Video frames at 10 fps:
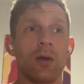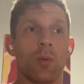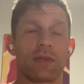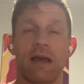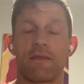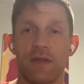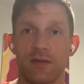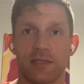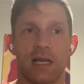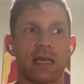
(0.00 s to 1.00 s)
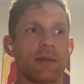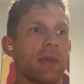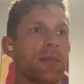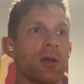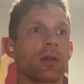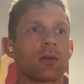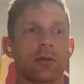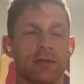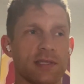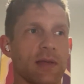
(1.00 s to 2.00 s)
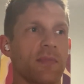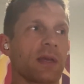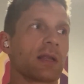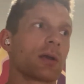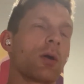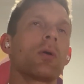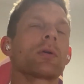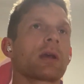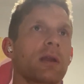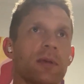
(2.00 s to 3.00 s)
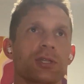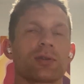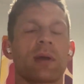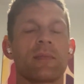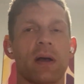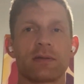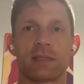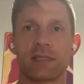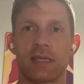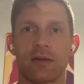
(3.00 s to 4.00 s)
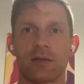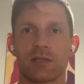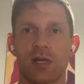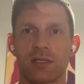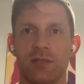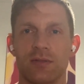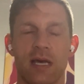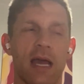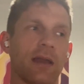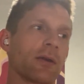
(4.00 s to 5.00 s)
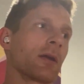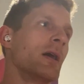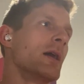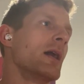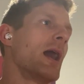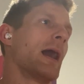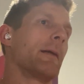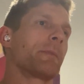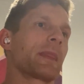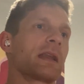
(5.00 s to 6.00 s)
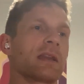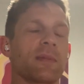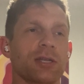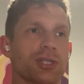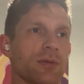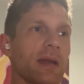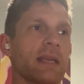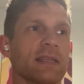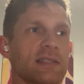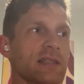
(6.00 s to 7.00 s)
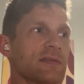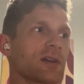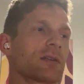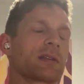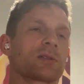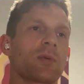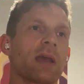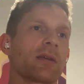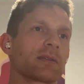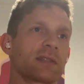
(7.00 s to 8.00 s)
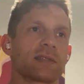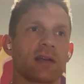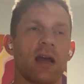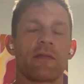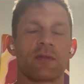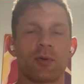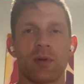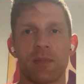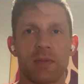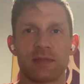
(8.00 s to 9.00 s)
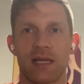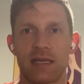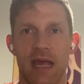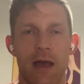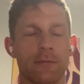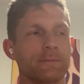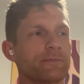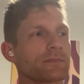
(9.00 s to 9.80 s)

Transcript: what that feels like, and maybe I'll learn something like, oh, I gotta make sure my belt is here and it's not too tight, or I need to make sure my knee sleeves aren't this way or else it's uncomfortable when I'm upside down.